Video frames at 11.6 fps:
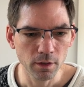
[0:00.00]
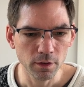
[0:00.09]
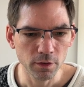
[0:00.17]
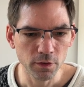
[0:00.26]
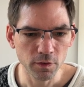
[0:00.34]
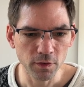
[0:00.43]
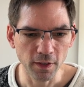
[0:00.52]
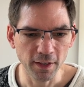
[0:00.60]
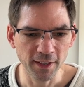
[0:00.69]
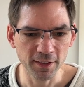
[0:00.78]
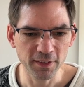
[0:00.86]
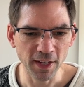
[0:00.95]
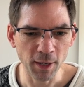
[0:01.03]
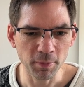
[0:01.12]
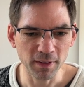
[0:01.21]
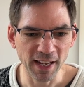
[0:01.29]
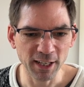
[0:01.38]

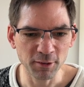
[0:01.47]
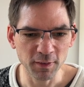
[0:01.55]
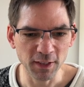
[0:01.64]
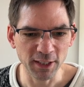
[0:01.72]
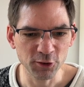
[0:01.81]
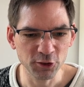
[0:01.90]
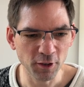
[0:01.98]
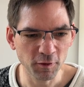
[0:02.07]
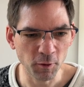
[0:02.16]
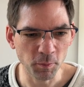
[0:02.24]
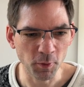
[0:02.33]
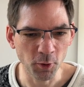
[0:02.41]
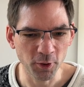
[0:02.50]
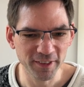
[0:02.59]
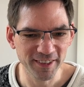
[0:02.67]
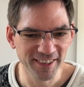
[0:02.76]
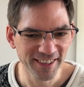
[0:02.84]
Step Lively
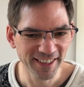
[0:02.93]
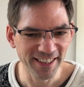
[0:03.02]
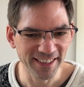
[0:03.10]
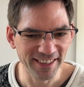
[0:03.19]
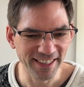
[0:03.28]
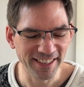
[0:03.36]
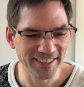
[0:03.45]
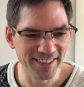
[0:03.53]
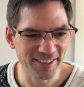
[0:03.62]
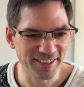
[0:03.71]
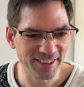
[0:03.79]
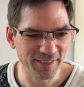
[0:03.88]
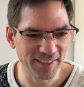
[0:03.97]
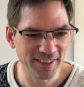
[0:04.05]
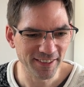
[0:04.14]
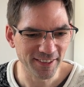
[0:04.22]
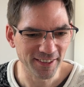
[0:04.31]
Shuffleboard,
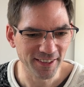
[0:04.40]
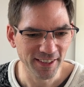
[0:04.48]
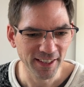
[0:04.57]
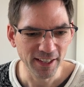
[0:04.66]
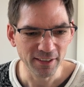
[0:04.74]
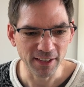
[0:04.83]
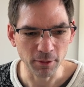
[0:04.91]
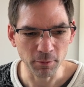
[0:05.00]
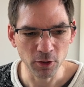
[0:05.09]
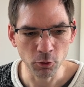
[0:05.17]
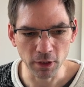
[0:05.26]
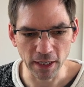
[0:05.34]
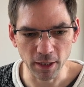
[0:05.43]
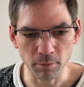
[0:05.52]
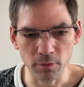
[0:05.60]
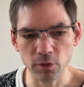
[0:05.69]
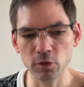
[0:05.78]
1972. Right, we know
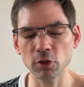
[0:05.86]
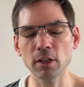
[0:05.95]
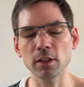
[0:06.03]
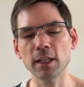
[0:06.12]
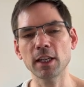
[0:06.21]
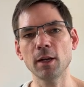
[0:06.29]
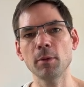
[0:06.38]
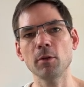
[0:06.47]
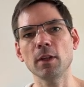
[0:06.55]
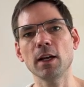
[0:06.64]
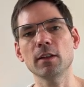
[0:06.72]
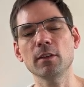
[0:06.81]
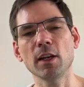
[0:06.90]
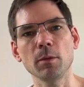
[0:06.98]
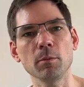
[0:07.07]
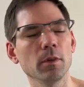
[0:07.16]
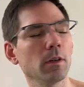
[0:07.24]
games generally come out that
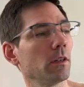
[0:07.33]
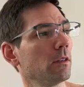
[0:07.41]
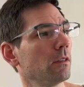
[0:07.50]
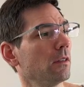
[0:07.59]
time were